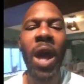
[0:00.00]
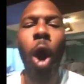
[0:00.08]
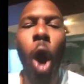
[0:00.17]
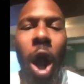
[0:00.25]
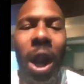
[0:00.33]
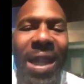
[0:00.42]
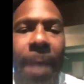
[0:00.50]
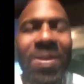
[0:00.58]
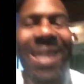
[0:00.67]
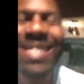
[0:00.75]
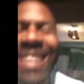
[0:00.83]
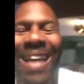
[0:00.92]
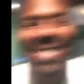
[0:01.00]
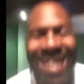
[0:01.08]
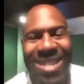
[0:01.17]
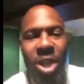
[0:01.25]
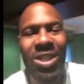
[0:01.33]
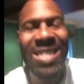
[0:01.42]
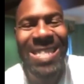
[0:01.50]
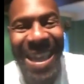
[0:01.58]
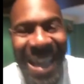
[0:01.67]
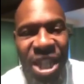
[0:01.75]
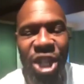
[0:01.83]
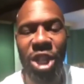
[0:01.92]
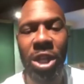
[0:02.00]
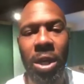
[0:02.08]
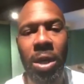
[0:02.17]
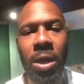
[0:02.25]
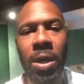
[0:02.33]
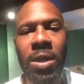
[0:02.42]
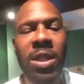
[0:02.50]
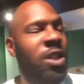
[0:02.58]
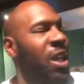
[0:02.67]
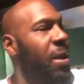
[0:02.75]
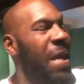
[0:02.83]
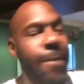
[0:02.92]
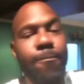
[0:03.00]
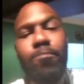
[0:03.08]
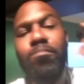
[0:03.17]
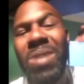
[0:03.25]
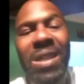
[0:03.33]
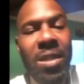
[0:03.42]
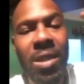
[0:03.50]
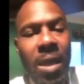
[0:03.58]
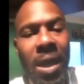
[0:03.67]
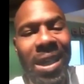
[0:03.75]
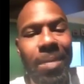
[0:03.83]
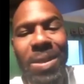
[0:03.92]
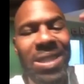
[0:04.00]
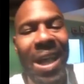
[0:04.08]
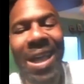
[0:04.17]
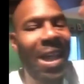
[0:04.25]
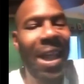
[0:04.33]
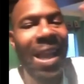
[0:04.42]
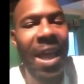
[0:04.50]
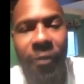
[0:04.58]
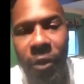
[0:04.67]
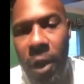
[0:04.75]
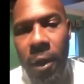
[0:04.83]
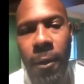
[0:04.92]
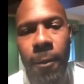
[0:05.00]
All of them need dancers on stage to even meet Mr. Killer level.